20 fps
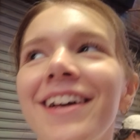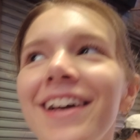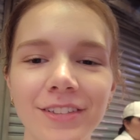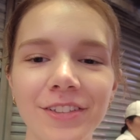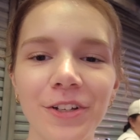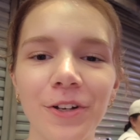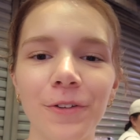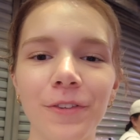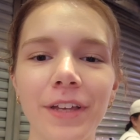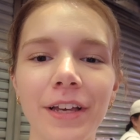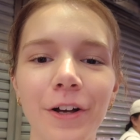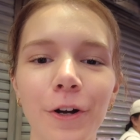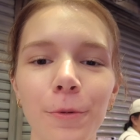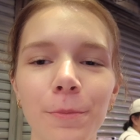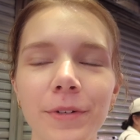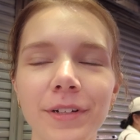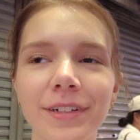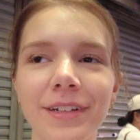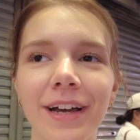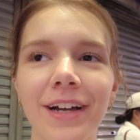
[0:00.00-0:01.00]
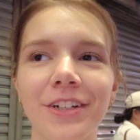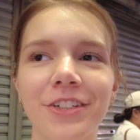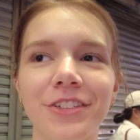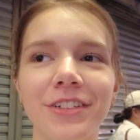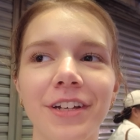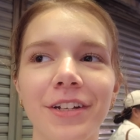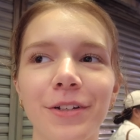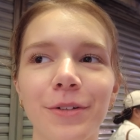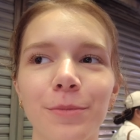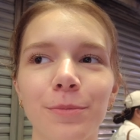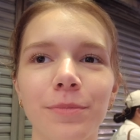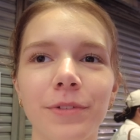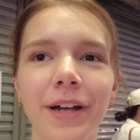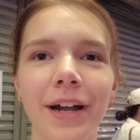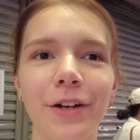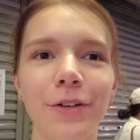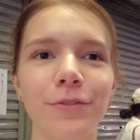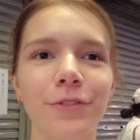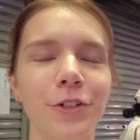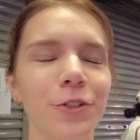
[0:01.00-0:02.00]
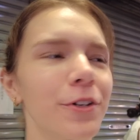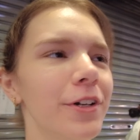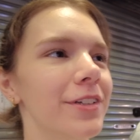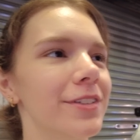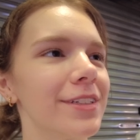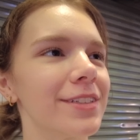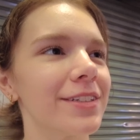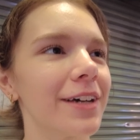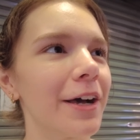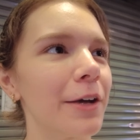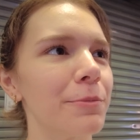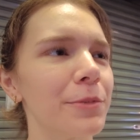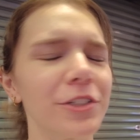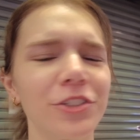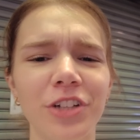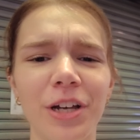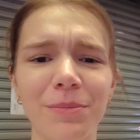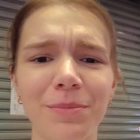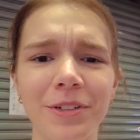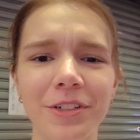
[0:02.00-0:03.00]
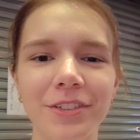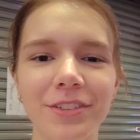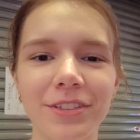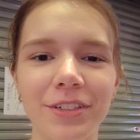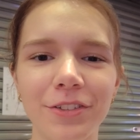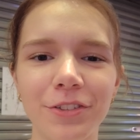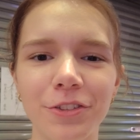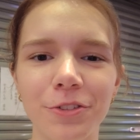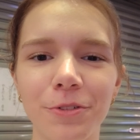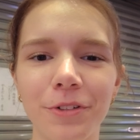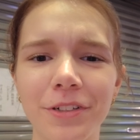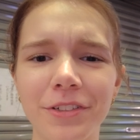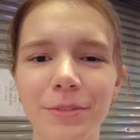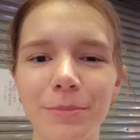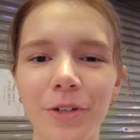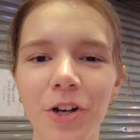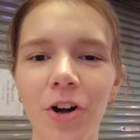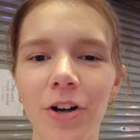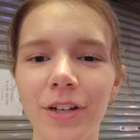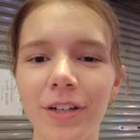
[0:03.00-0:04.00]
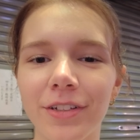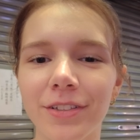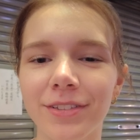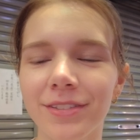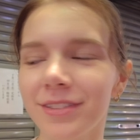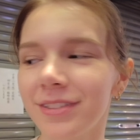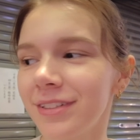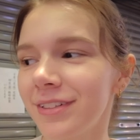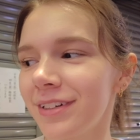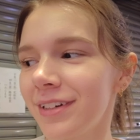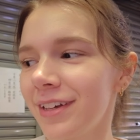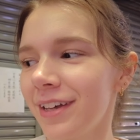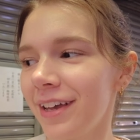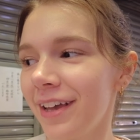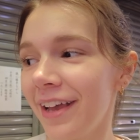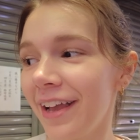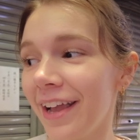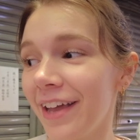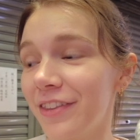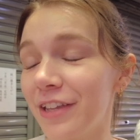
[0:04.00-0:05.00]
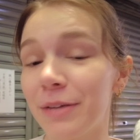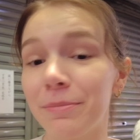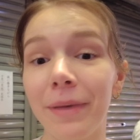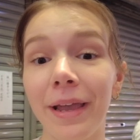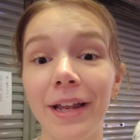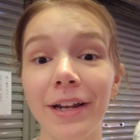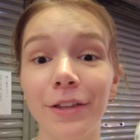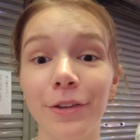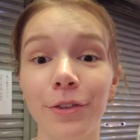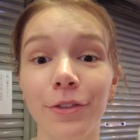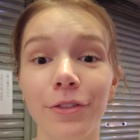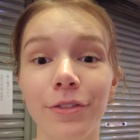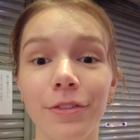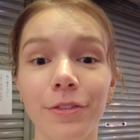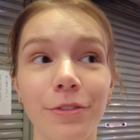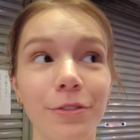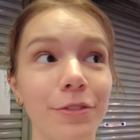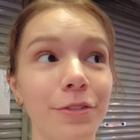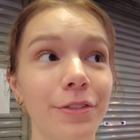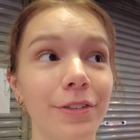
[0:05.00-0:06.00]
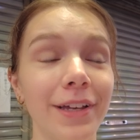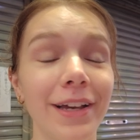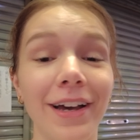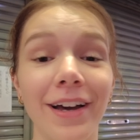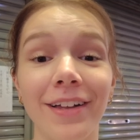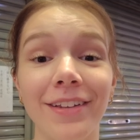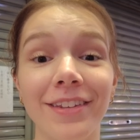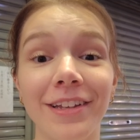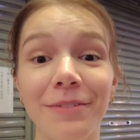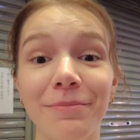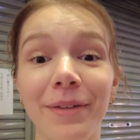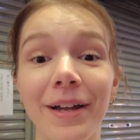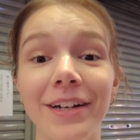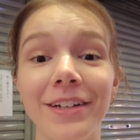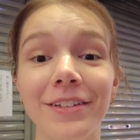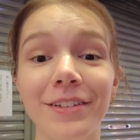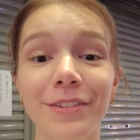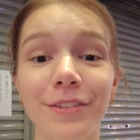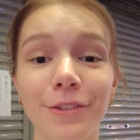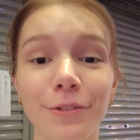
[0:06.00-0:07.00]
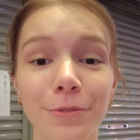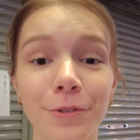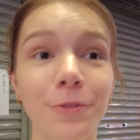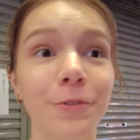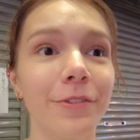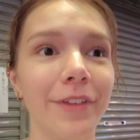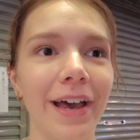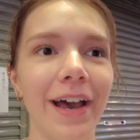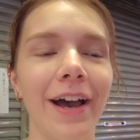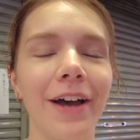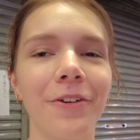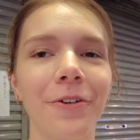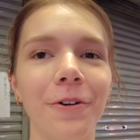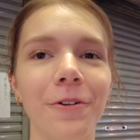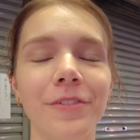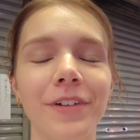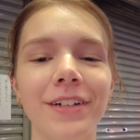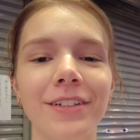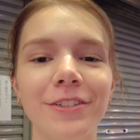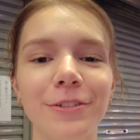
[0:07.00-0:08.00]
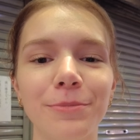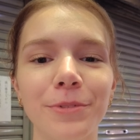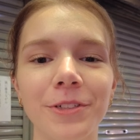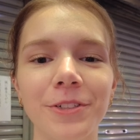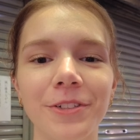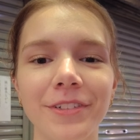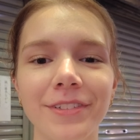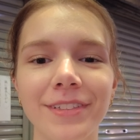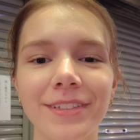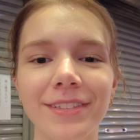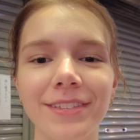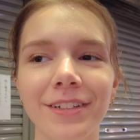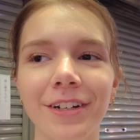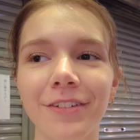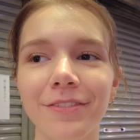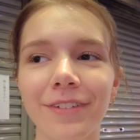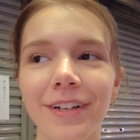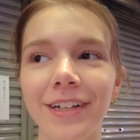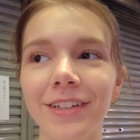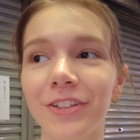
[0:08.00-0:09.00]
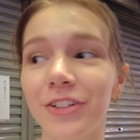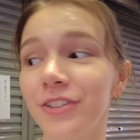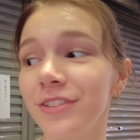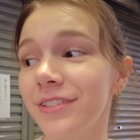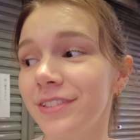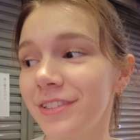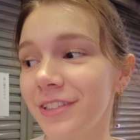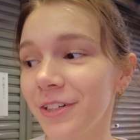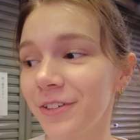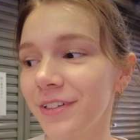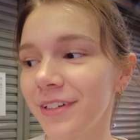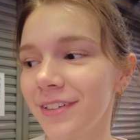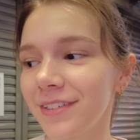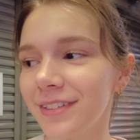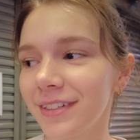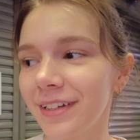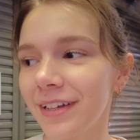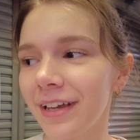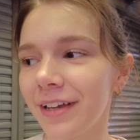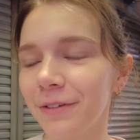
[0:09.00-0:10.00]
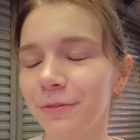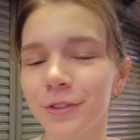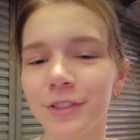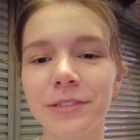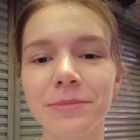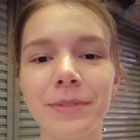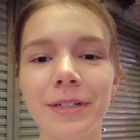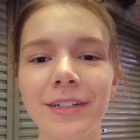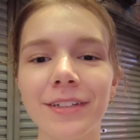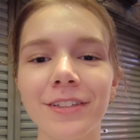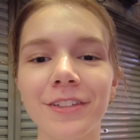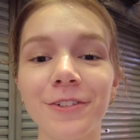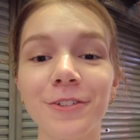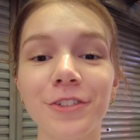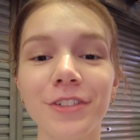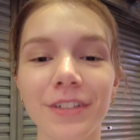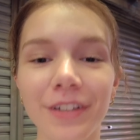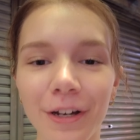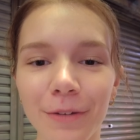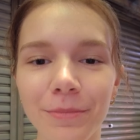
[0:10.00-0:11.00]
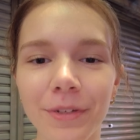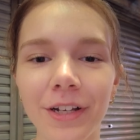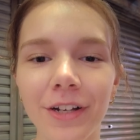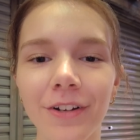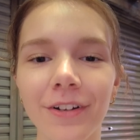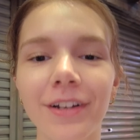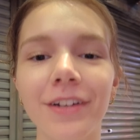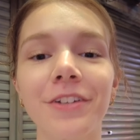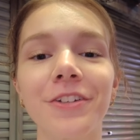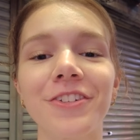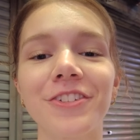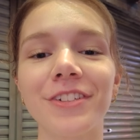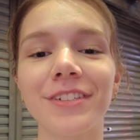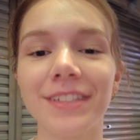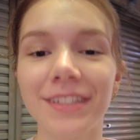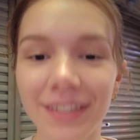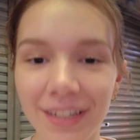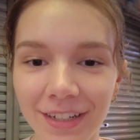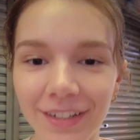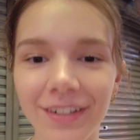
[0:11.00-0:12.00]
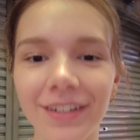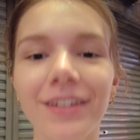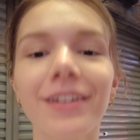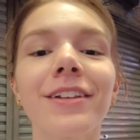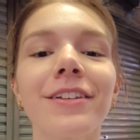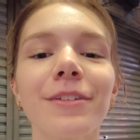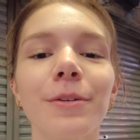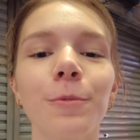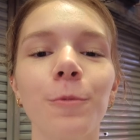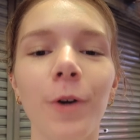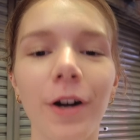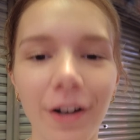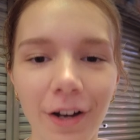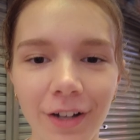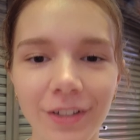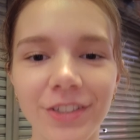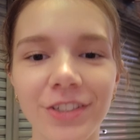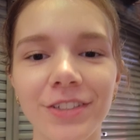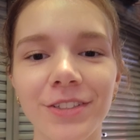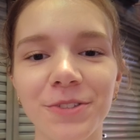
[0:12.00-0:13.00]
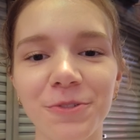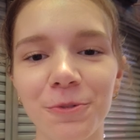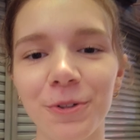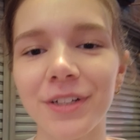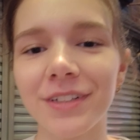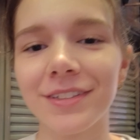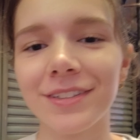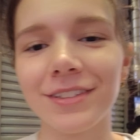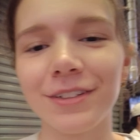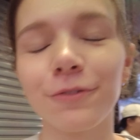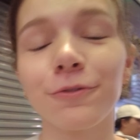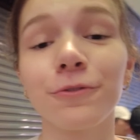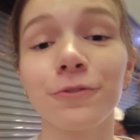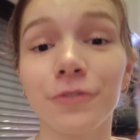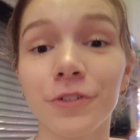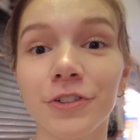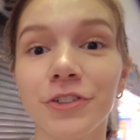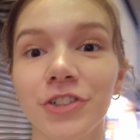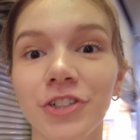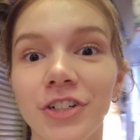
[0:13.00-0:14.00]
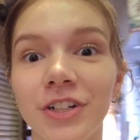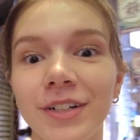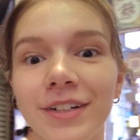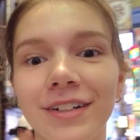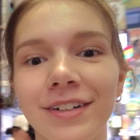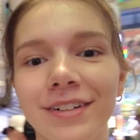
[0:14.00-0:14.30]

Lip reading: So they opened actually at a kind of a crazy time in Japanese history, to be honest, and they made it. They made it through that, all that super crazy stuff, and they're still here today, which means you should come here and you should get some wagashi sweets for sure.